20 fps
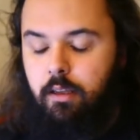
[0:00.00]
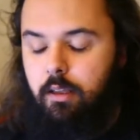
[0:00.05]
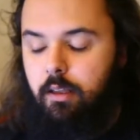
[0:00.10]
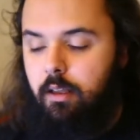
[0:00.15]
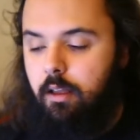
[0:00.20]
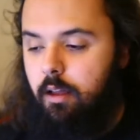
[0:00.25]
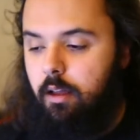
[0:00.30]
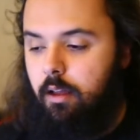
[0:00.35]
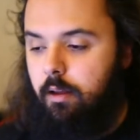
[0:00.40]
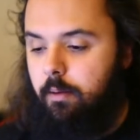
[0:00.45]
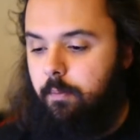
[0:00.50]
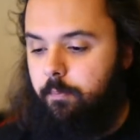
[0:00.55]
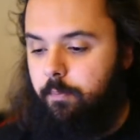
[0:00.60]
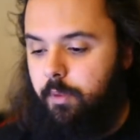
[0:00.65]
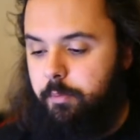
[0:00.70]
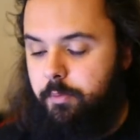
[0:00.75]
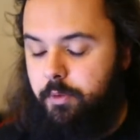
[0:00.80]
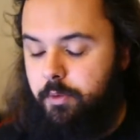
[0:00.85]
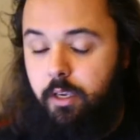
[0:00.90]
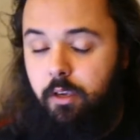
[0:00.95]

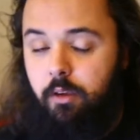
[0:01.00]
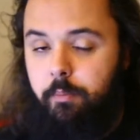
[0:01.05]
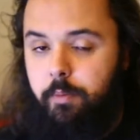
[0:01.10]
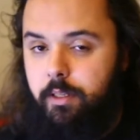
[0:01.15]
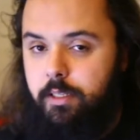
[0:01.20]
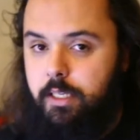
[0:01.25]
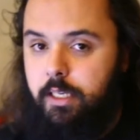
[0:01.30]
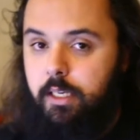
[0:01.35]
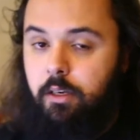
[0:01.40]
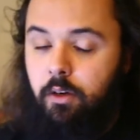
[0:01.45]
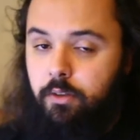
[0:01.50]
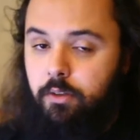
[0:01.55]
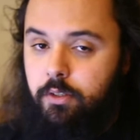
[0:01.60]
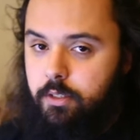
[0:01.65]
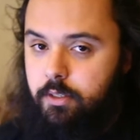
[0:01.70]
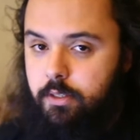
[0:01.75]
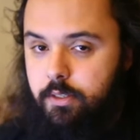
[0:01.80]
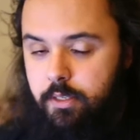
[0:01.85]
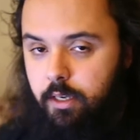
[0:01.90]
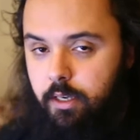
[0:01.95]
Talking about the
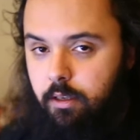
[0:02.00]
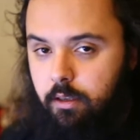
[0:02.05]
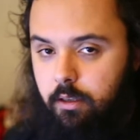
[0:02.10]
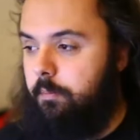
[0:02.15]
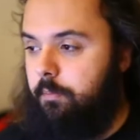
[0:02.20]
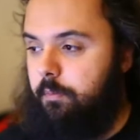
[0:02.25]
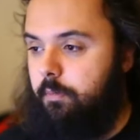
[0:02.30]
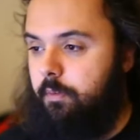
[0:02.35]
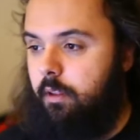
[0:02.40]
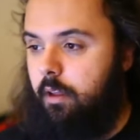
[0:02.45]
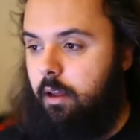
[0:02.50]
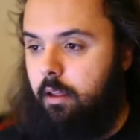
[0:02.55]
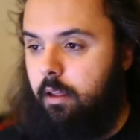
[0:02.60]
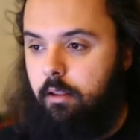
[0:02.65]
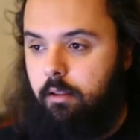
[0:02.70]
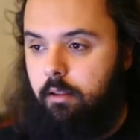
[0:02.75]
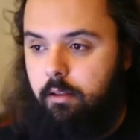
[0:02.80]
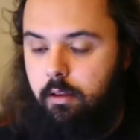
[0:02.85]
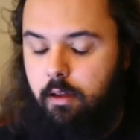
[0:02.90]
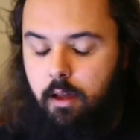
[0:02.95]
incontinence here, I
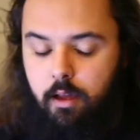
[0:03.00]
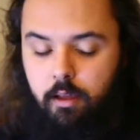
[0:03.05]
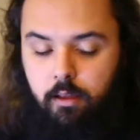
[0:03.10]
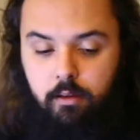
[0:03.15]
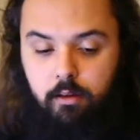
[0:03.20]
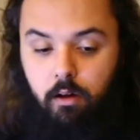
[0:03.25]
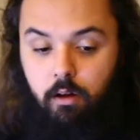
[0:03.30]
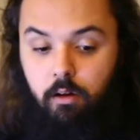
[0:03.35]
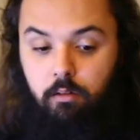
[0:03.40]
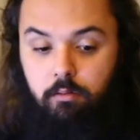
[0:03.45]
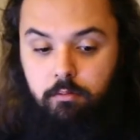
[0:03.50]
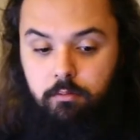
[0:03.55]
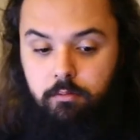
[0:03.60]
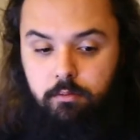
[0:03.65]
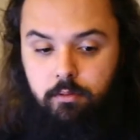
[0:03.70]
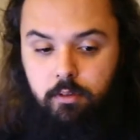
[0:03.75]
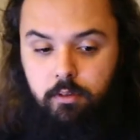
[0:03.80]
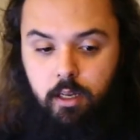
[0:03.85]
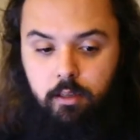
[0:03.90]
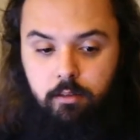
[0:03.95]
can't,
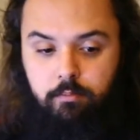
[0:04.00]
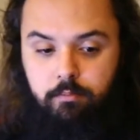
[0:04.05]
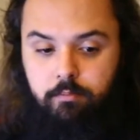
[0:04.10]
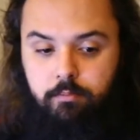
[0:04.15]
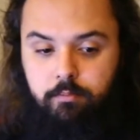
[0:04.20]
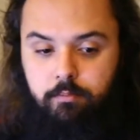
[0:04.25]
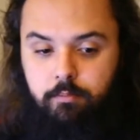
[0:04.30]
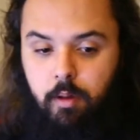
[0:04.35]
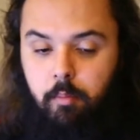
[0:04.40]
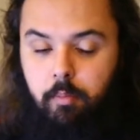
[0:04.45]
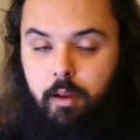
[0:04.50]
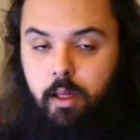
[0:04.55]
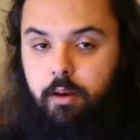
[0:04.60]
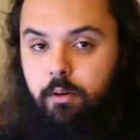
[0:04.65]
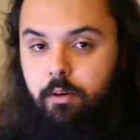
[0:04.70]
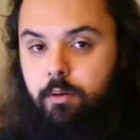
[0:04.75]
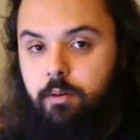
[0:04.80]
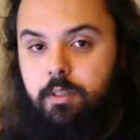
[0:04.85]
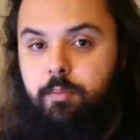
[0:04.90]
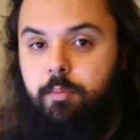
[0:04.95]
like, my bladder
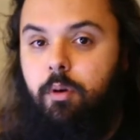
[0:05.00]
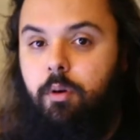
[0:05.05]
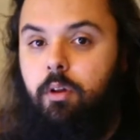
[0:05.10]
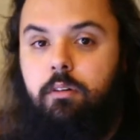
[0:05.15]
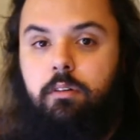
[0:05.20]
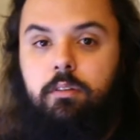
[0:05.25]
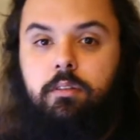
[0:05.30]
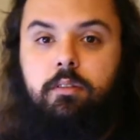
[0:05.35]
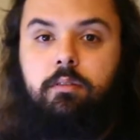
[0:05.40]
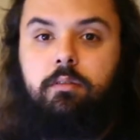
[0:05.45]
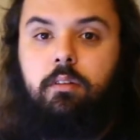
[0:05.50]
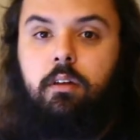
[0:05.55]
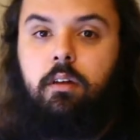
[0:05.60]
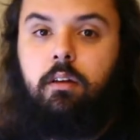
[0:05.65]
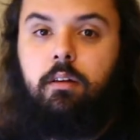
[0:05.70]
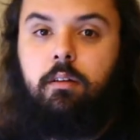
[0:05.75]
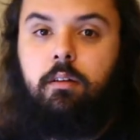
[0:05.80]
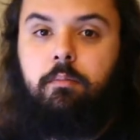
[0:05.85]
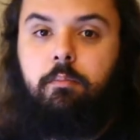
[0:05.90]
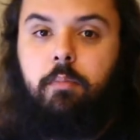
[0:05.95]
is blocked,
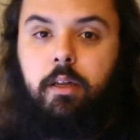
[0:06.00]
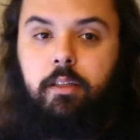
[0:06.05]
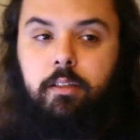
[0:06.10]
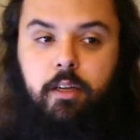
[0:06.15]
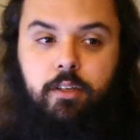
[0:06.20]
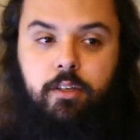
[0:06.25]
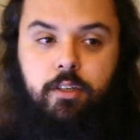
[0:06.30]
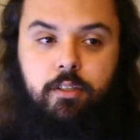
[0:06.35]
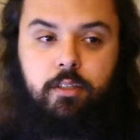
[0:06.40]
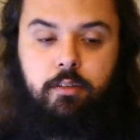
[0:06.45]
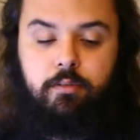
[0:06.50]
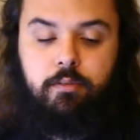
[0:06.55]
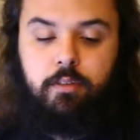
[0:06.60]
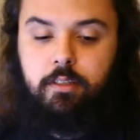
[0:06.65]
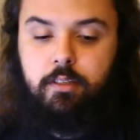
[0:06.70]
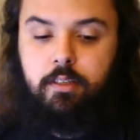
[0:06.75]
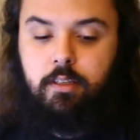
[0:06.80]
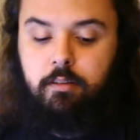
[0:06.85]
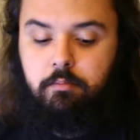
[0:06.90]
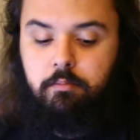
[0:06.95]
my digestive
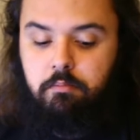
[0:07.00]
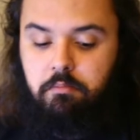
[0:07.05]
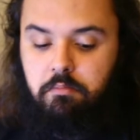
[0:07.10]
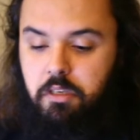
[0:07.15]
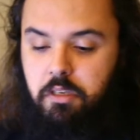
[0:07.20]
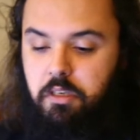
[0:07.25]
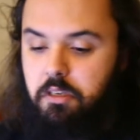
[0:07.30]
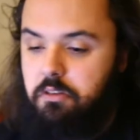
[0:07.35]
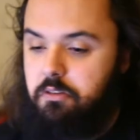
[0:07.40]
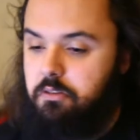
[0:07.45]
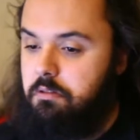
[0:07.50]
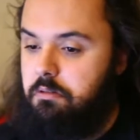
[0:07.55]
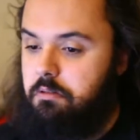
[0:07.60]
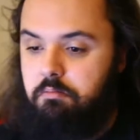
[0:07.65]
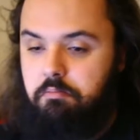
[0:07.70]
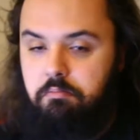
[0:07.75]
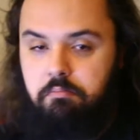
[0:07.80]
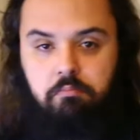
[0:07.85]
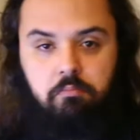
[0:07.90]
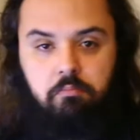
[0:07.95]
system is
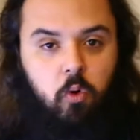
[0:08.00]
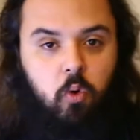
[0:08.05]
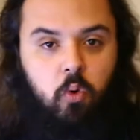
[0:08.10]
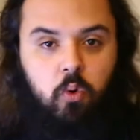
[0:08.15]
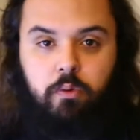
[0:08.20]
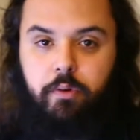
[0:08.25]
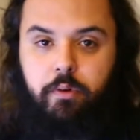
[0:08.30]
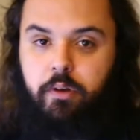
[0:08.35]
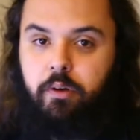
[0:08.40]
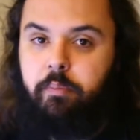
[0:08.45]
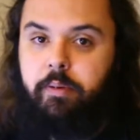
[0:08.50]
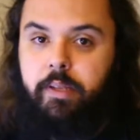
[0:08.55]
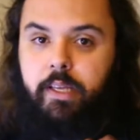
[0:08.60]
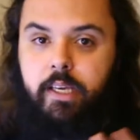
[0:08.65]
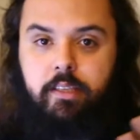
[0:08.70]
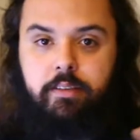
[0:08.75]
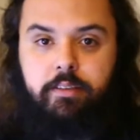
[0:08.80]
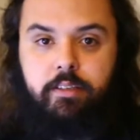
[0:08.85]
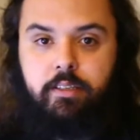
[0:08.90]
all over the place,